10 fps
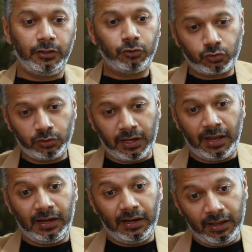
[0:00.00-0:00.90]
he used to
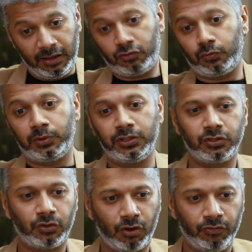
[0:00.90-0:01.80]
tell his
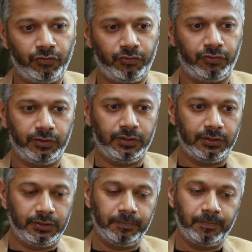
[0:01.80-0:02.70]
version of
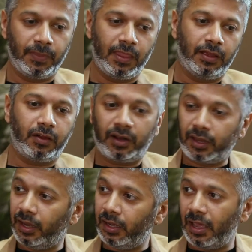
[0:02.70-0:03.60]
uh,
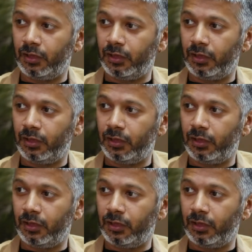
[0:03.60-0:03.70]
cricket.